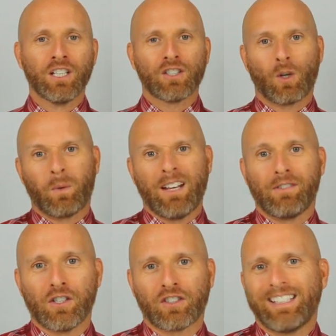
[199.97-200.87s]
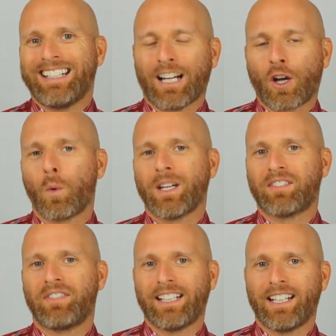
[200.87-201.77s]
So whenever you see a quiz
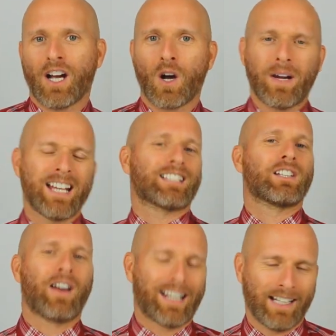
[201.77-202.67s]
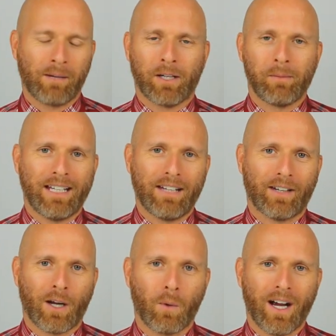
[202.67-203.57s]
video, it's likely I'm going to be
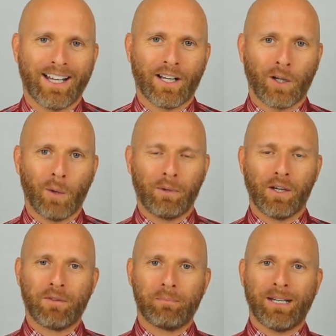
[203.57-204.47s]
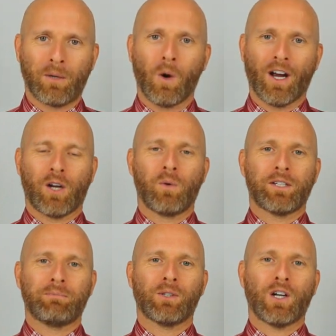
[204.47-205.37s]
giving away a copy of the Big Wine
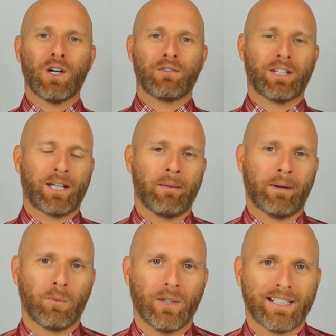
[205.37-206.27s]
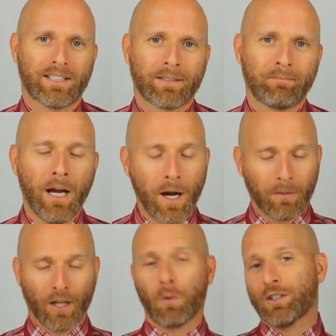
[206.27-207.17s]
Quiz Book over the coming weeks.
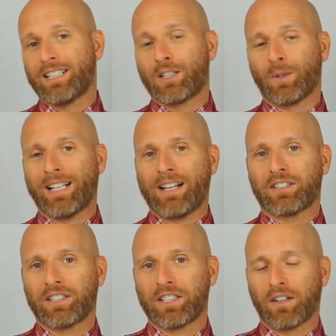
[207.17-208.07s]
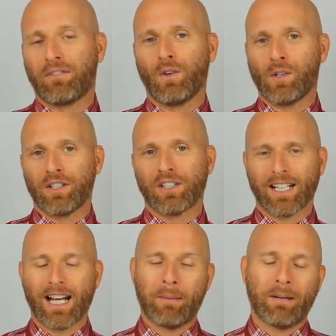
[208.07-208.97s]
But I wanted to announce this for you
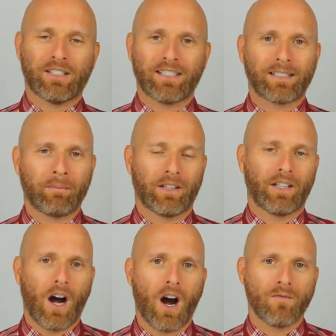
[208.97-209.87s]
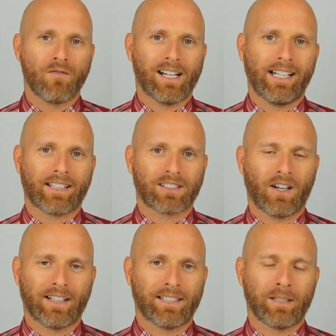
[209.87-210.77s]
today because it's something that I'm really
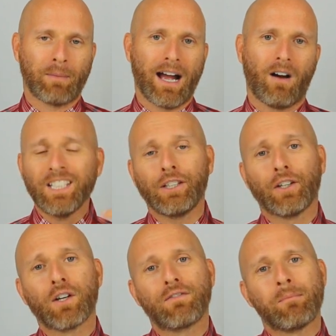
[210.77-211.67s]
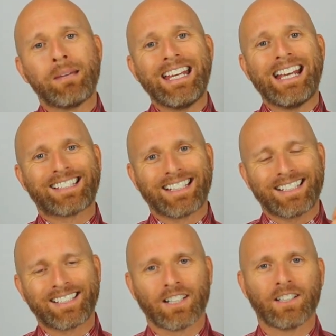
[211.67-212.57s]
excited about. You know, for me, as a
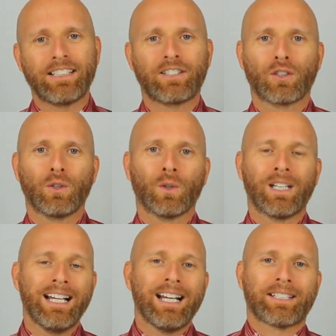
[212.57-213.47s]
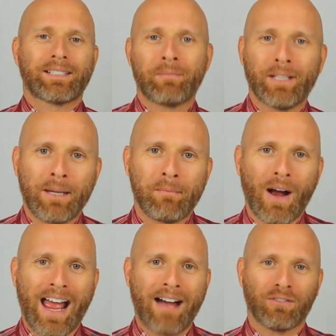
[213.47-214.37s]
study tool, as something you
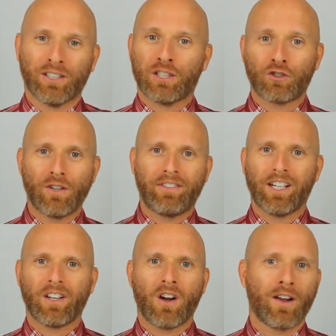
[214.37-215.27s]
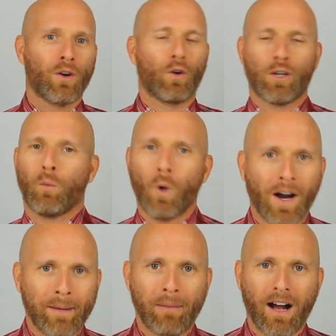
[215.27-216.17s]
might have on a trivia night or your
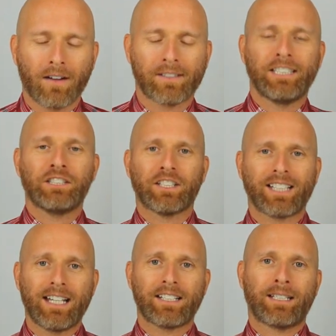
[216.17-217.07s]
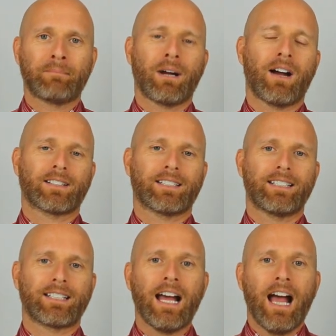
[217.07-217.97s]
wine parties, your tasting
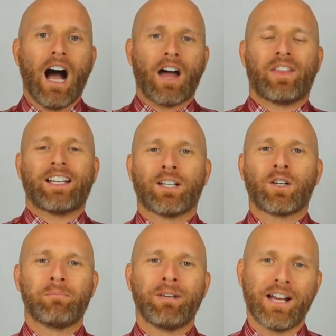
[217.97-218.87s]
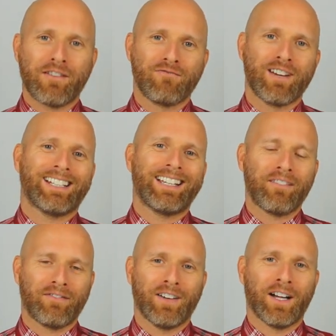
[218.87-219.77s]
parties, I think it could be a really
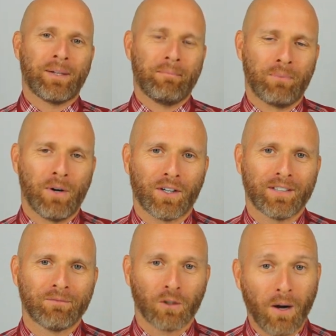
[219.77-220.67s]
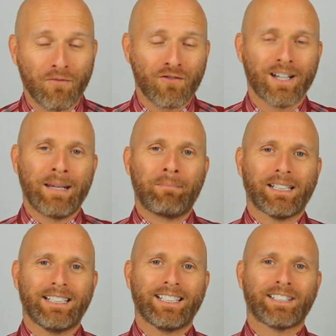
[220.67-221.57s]
fun book. So I'm really
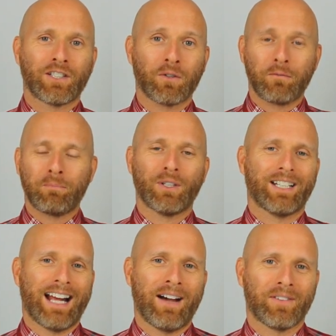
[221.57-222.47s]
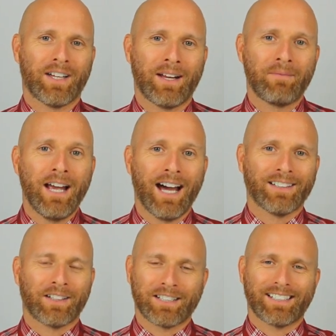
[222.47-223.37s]
pleased to have put it out there. And
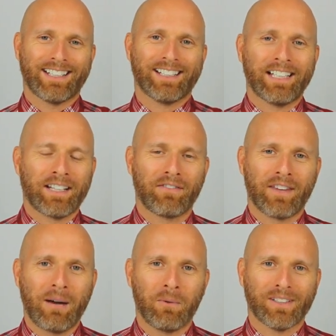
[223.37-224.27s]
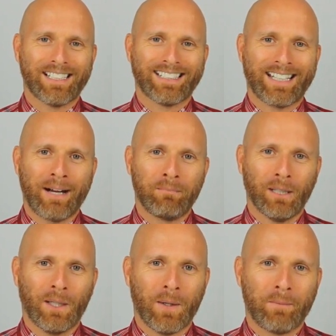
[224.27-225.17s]
like I say, the link for that one is down
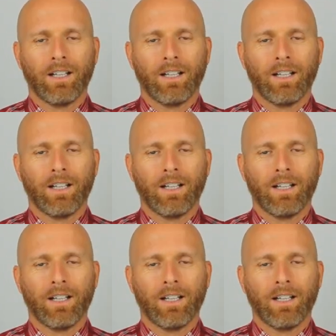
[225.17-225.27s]
below.